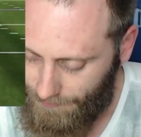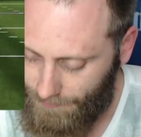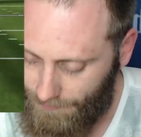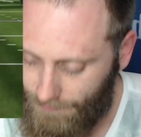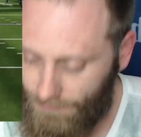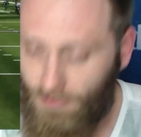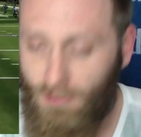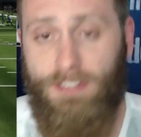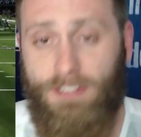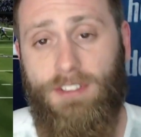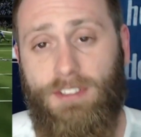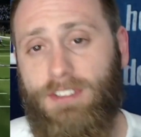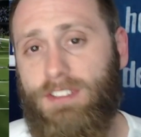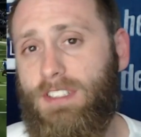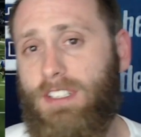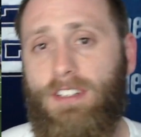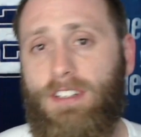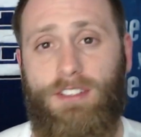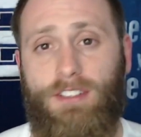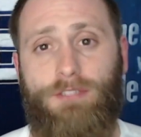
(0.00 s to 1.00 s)
So as you
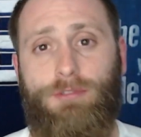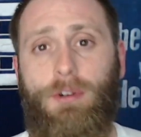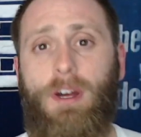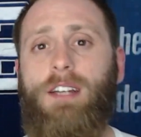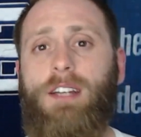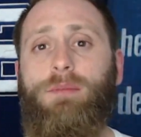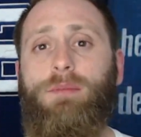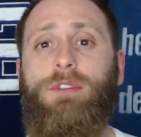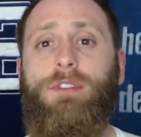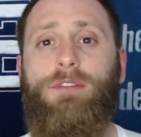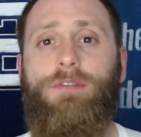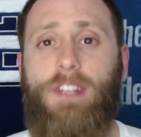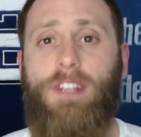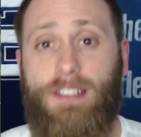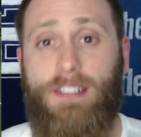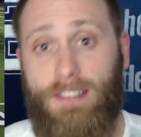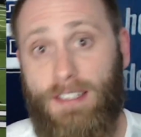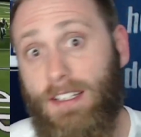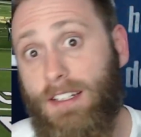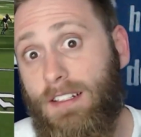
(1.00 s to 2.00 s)
see, the truck move, they
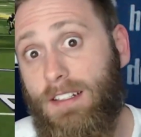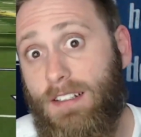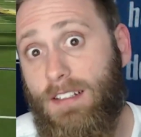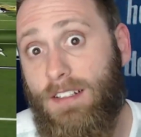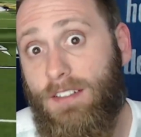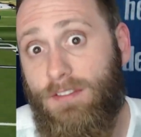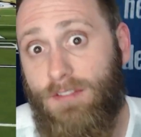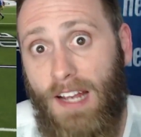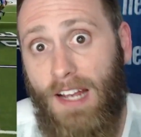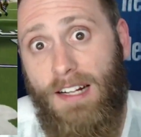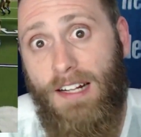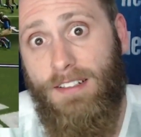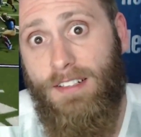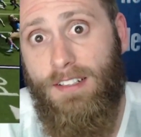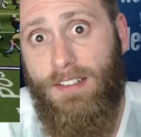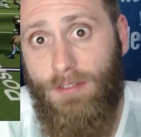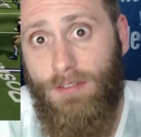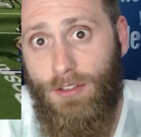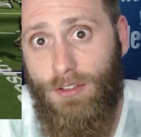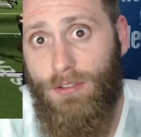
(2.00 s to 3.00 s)
did, in
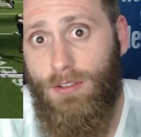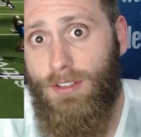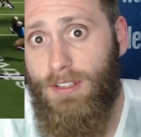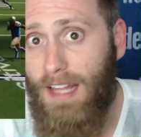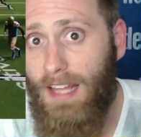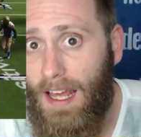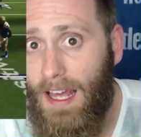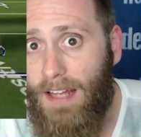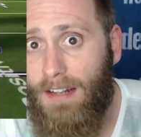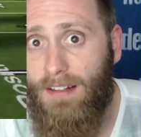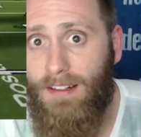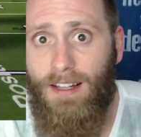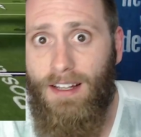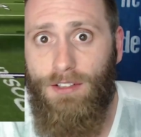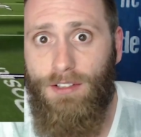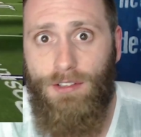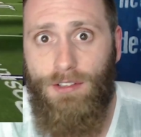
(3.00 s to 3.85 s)
fact, nuke that. You